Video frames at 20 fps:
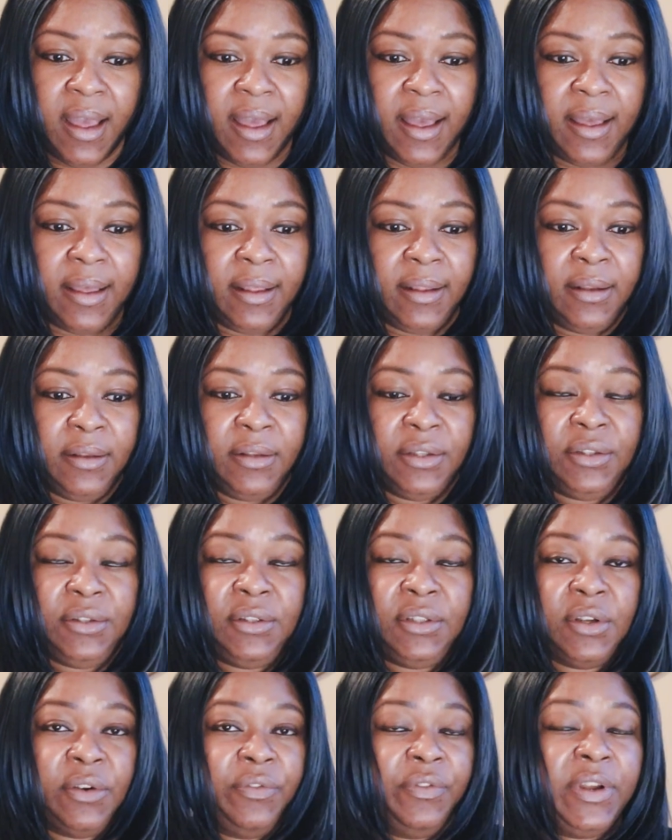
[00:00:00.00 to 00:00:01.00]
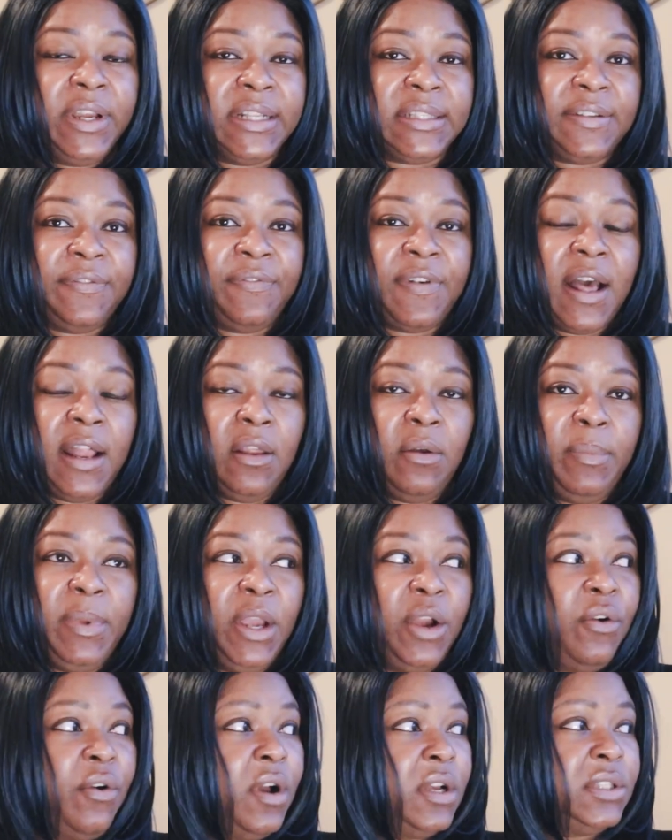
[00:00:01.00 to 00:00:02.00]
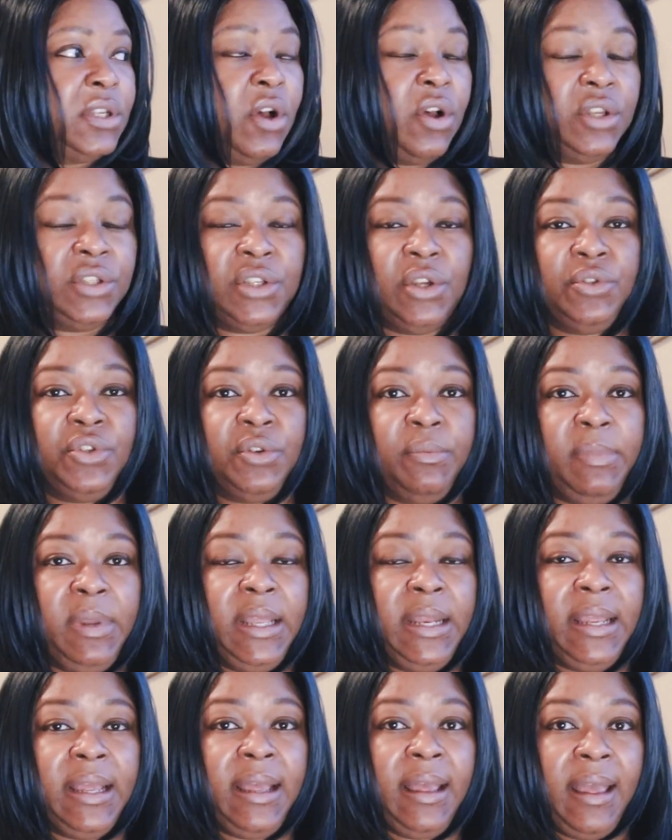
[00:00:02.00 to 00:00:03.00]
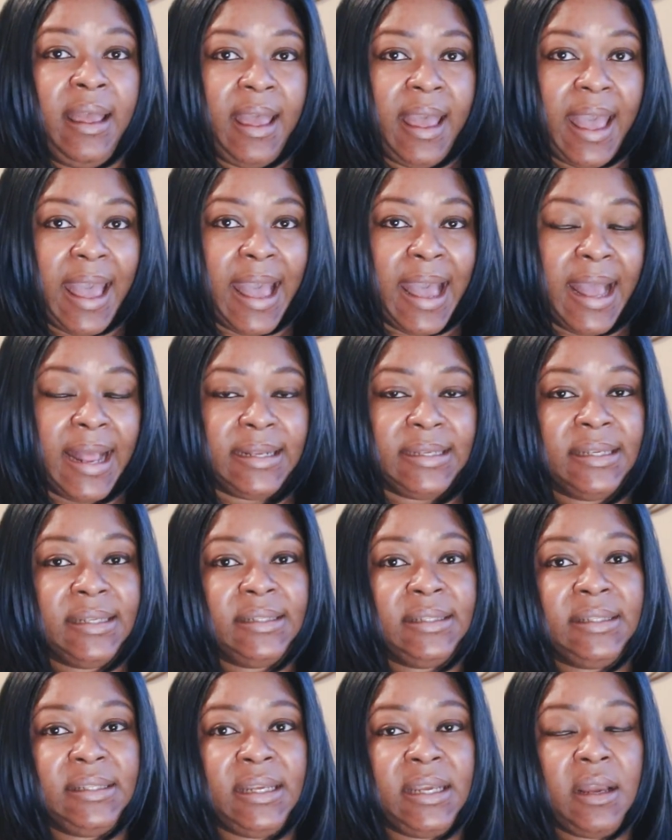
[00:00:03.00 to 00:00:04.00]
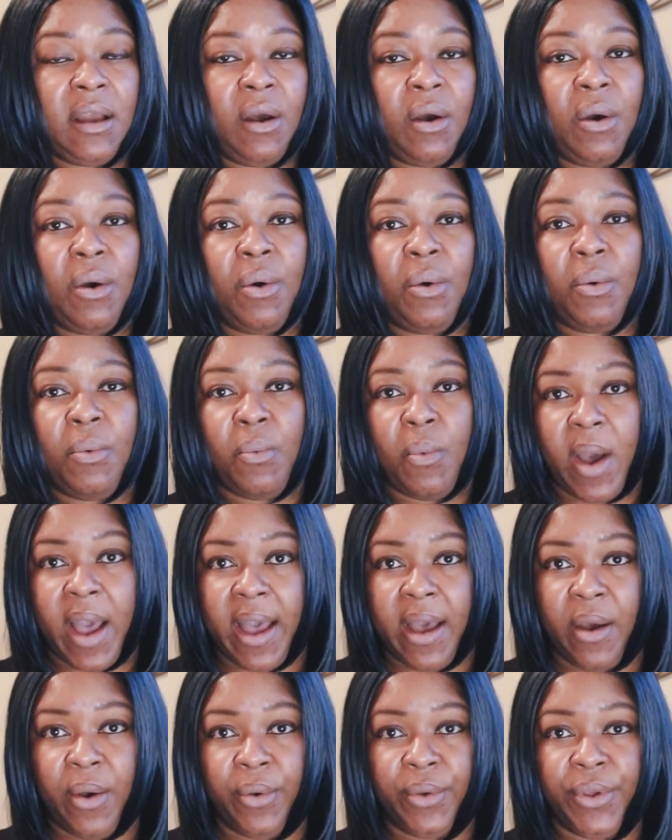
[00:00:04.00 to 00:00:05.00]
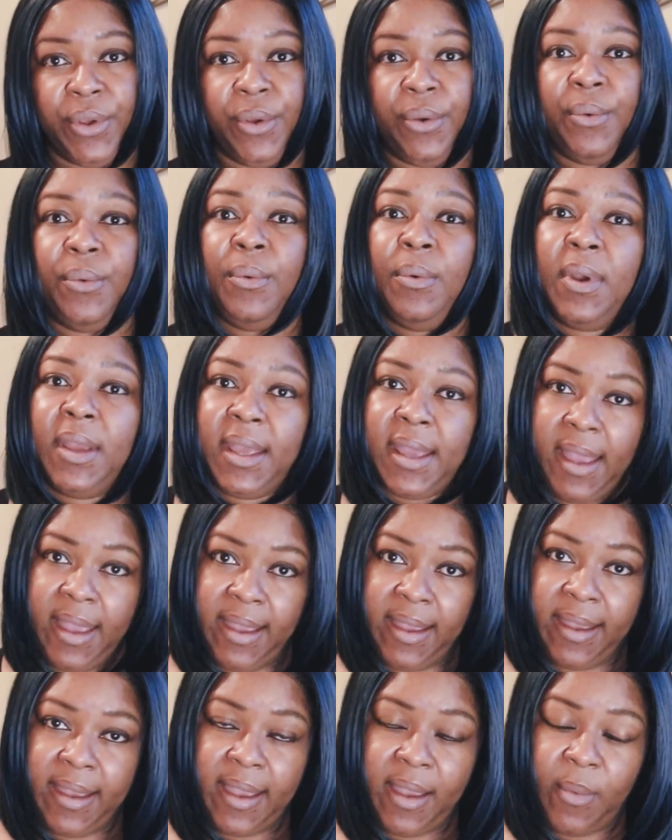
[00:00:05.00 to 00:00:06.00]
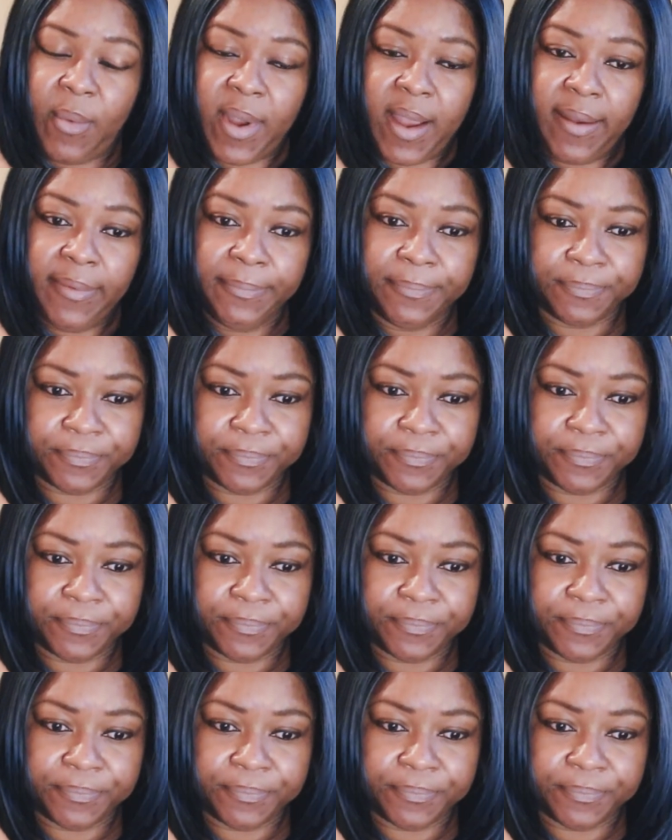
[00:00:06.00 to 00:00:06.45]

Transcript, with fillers: Uh, don't forget to follow me across all social media at D O Y O U K N K Y.